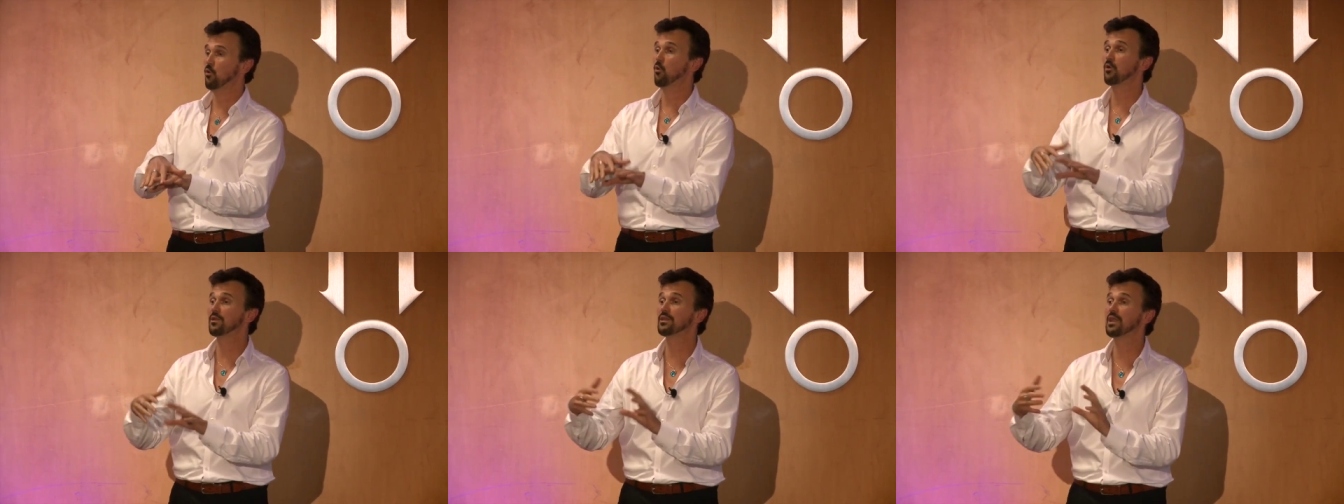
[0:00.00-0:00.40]

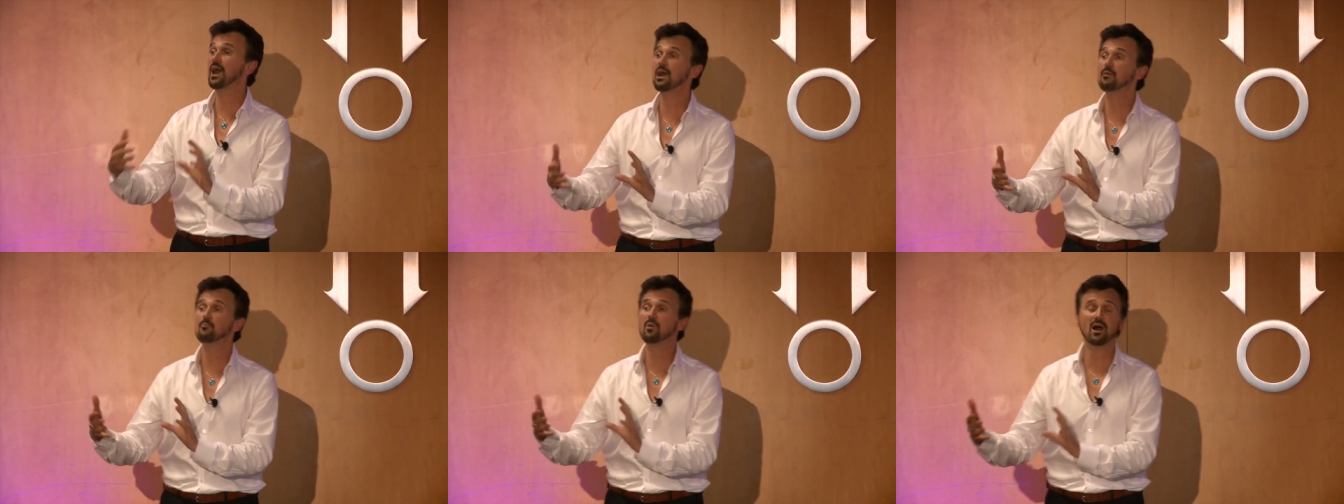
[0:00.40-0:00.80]
or
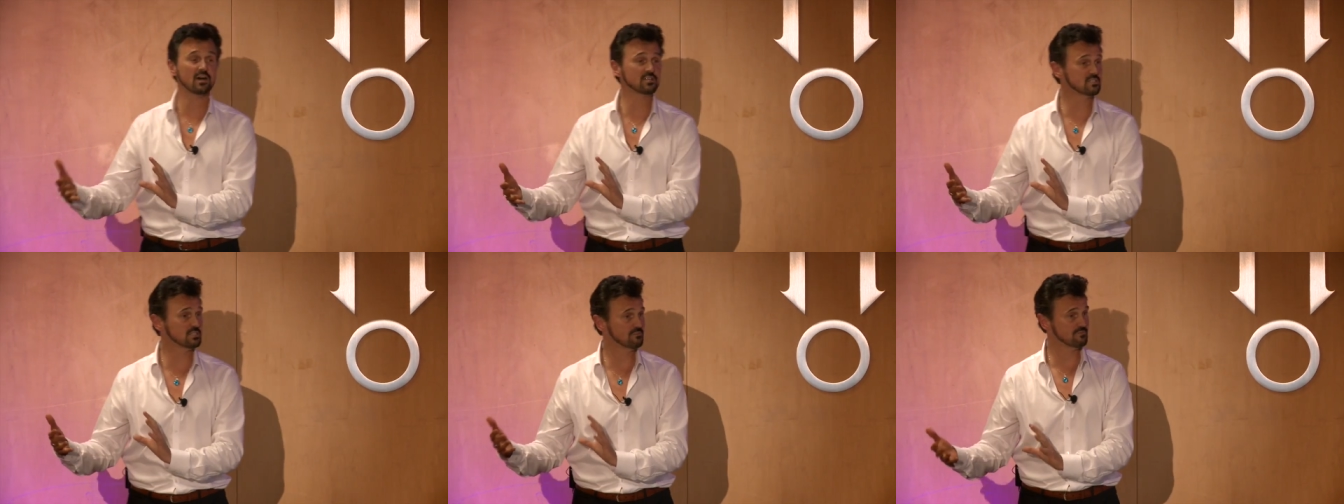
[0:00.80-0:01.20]
not
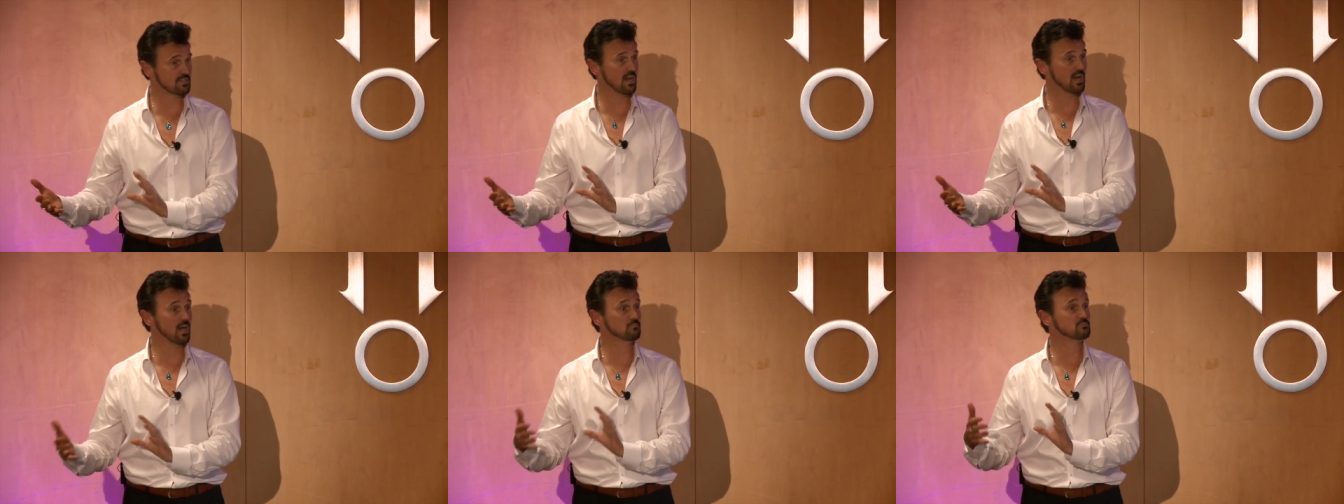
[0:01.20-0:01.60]
positive
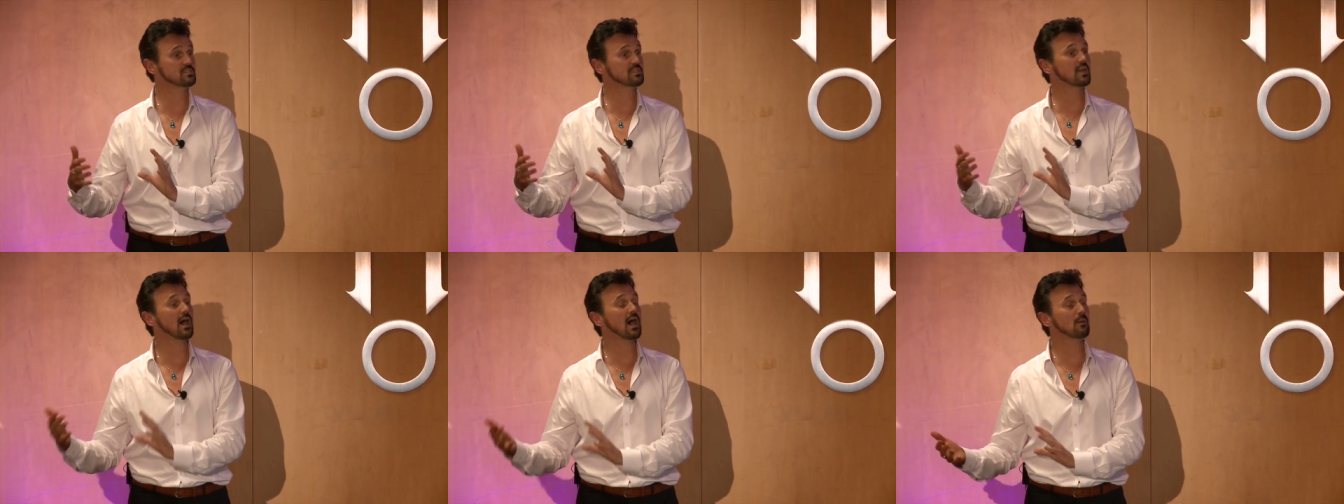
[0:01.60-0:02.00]

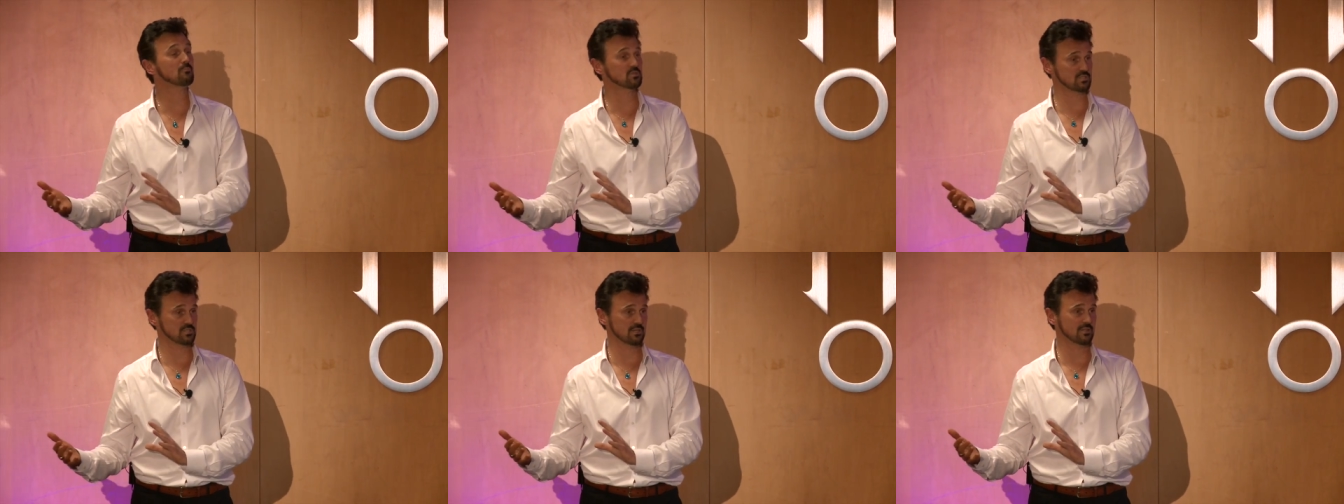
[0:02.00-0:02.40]
times, the
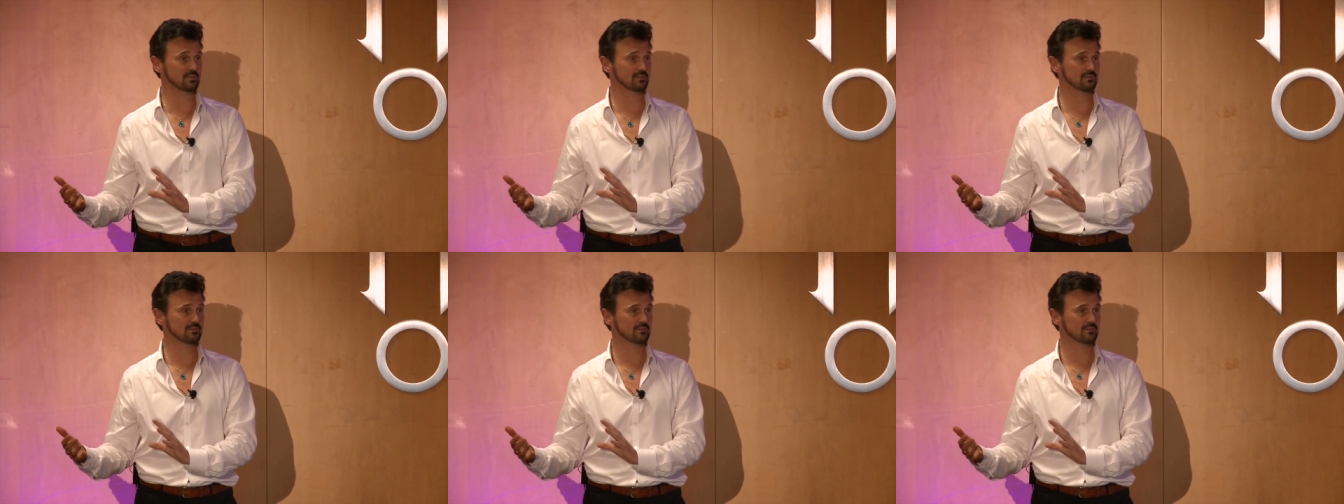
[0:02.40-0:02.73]
opposite.